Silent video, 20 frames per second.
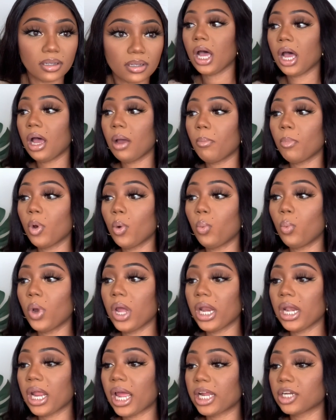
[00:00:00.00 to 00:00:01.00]
Um,
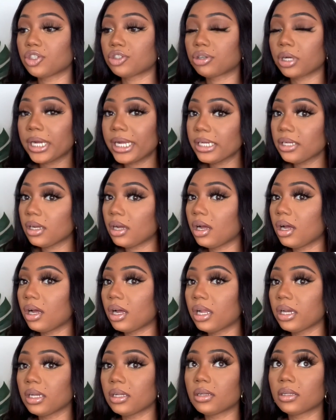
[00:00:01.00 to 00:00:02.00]
when I tried it
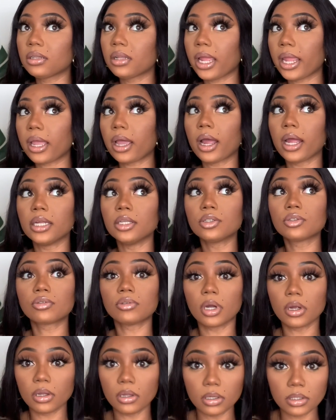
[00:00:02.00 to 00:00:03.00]
on, like I
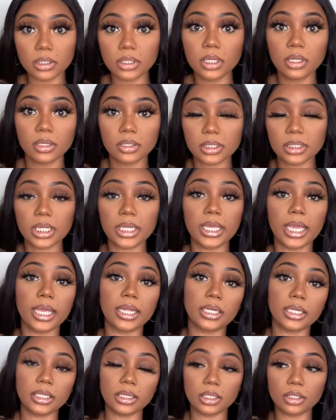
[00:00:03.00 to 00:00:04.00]
struggled to
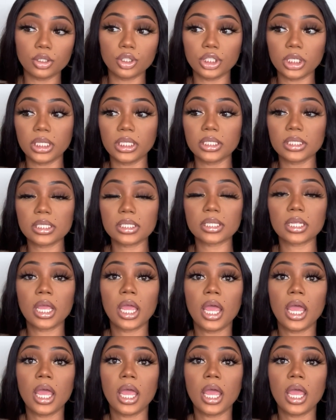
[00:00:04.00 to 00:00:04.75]
get in the jeans.